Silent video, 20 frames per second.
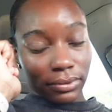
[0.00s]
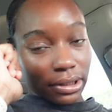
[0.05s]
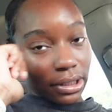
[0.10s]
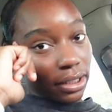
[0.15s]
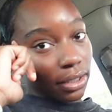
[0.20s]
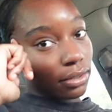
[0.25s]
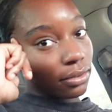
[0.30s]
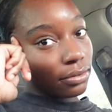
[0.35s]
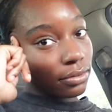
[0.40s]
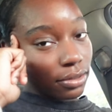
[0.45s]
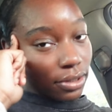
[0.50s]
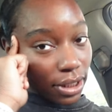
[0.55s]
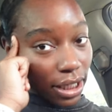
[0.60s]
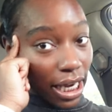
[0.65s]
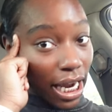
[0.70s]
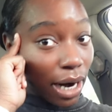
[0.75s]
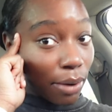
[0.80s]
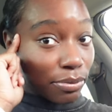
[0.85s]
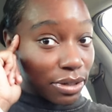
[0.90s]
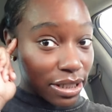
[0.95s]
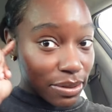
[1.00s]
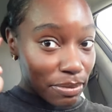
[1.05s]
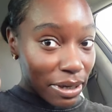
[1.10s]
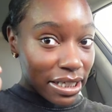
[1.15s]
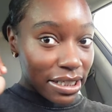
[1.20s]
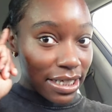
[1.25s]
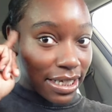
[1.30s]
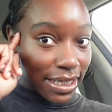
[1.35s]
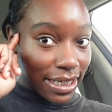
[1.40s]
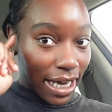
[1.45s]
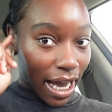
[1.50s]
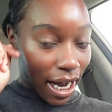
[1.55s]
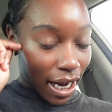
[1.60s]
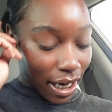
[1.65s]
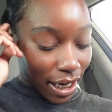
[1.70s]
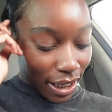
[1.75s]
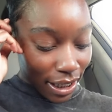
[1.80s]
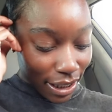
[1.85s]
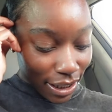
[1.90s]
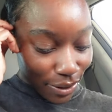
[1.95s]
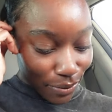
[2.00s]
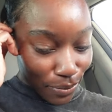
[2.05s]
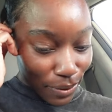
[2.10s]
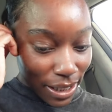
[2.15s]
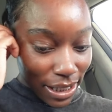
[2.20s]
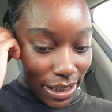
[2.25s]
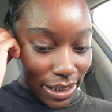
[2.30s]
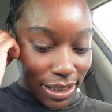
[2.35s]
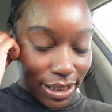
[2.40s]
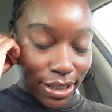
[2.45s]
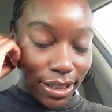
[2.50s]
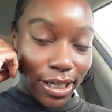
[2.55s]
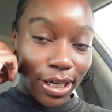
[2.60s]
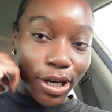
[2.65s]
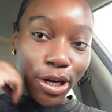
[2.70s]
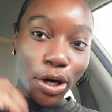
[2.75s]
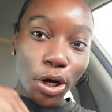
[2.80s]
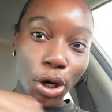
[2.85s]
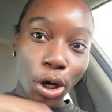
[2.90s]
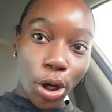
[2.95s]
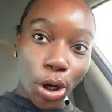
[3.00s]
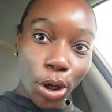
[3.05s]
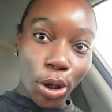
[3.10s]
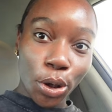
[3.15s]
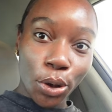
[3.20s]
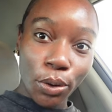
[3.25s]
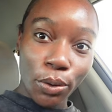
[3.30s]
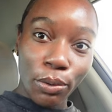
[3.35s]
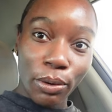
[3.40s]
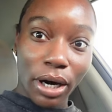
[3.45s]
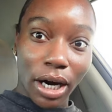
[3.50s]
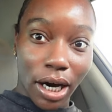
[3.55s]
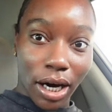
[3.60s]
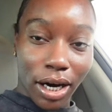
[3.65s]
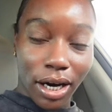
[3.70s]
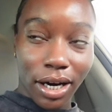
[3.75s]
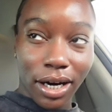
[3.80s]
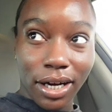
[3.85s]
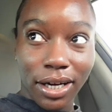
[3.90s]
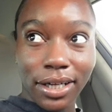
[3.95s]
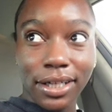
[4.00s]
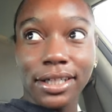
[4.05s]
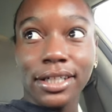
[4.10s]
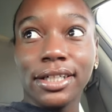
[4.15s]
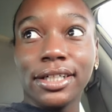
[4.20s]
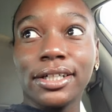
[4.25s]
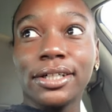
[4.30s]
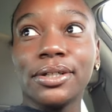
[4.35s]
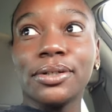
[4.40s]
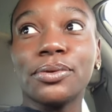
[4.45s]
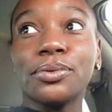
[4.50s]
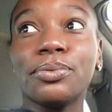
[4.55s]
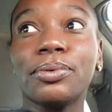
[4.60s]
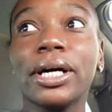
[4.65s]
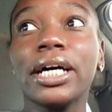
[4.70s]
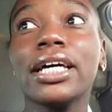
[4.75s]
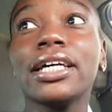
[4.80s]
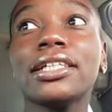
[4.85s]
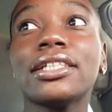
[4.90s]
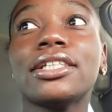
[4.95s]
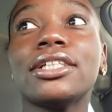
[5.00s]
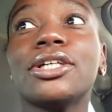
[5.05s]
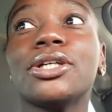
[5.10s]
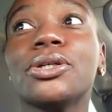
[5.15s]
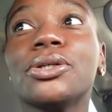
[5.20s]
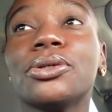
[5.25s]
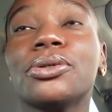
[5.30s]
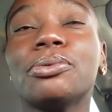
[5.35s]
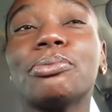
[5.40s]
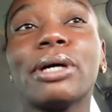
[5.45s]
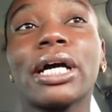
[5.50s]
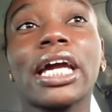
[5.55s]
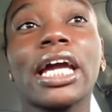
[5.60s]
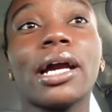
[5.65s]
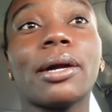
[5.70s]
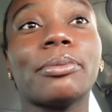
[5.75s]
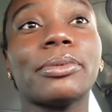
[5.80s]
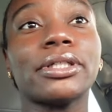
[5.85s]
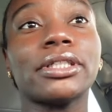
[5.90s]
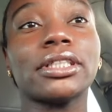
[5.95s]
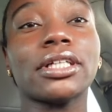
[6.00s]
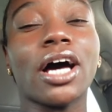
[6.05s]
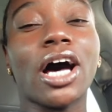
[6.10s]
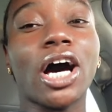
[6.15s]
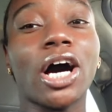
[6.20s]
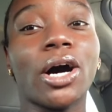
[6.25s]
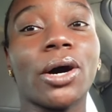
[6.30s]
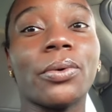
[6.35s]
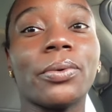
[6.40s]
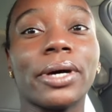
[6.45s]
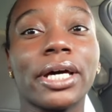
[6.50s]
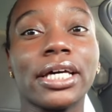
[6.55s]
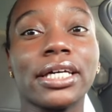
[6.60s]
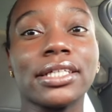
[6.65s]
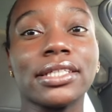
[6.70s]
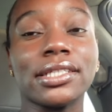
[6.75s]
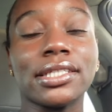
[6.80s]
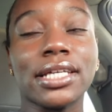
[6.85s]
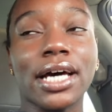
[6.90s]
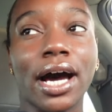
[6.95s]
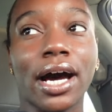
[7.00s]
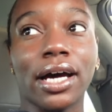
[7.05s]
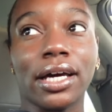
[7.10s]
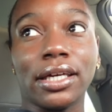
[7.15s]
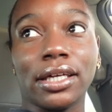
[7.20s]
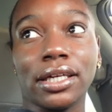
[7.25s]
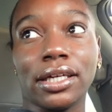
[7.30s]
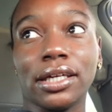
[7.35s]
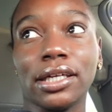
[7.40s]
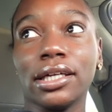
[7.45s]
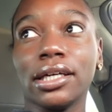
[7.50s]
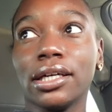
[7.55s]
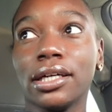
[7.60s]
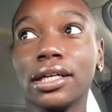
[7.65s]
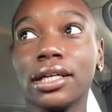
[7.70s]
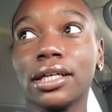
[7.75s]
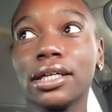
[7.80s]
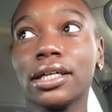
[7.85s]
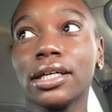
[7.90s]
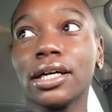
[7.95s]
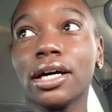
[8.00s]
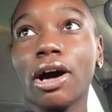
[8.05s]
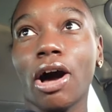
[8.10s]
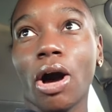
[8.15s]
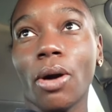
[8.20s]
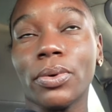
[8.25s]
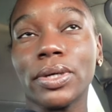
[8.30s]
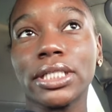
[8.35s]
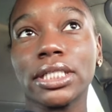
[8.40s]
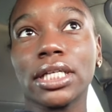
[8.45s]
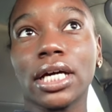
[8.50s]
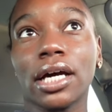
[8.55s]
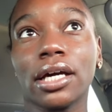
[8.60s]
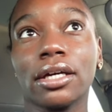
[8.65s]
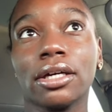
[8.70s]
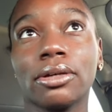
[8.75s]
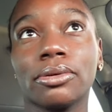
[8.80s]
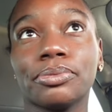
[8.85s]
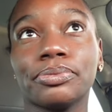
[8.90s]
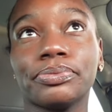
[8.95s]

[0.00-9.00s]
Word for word: yeah, camera's about to die. What's new? What is new? My camera's always dying. Always dying.